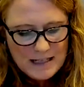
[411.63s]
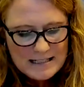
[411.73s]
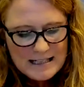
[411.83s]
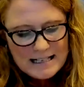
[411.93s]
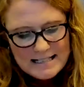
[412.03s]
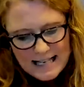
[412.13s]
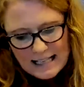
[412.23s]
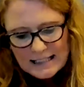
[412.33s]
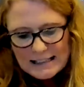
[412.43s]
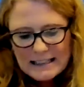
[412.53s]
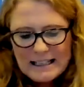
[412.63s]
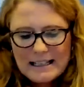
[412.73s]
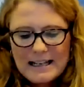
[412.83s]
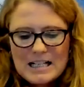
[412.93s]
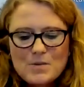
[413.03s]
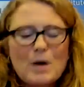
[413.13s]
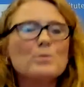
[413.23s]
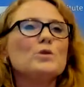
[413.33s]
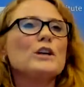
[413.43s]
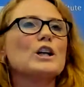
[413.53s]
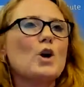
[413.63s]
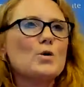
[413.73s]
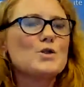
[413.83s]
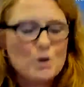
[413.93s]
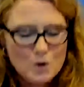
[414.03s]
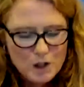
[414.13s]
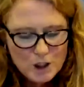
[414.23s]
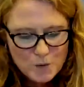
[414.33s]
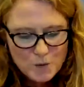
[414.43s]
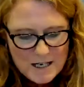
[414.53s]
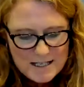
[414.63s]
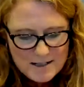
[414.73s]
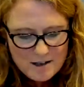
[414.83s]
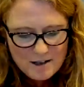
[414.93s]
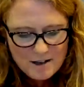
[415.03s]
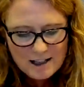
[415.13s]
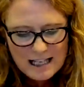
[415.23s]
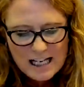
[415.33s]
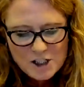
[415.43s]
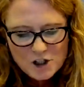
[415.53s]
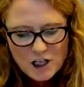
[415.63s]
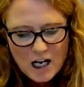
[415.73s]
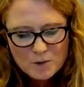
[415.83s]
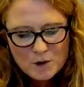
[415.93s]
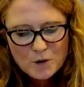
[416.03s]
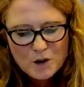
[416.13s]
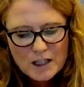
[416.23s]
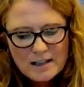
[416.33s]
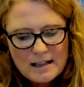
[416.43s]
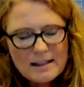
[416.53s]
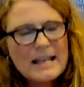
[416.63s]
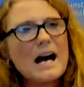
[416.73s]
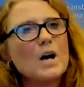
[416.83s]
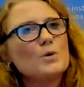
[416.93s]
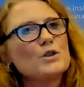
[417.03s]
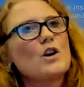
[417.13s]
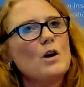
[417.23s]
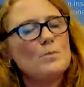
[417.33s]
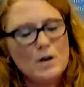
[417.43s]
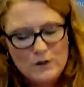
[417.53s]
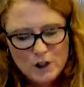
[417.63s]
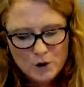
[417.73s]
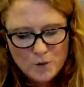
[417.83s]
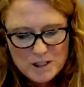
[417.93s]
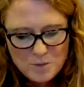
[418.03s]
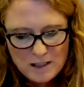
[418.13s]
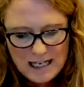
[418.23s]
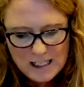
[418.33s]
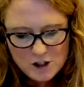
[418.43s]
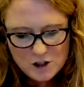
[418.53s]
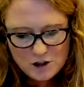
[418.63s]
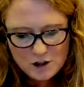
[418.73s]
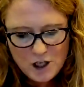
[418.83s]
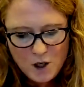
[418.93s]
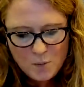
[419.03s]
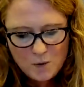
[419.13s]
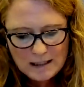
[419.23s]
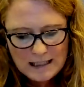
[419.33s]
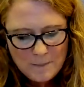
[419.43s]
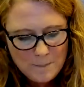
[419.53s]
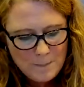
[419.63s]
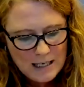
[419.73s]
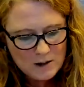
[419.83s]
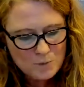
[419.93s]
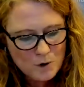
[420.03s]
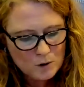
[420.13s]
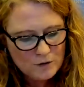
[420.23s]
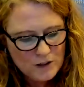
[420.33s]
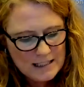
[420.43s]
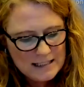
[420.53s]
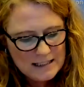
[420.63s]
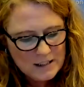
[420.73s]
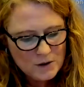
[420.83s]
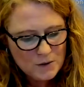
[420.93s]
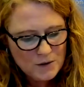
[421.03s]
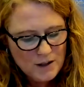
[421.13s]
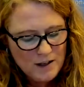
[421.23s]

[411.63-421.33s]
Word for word: And secondly, as we are moving closer to the US election, how do you think that the outcome of the US election will impact the role of the EU?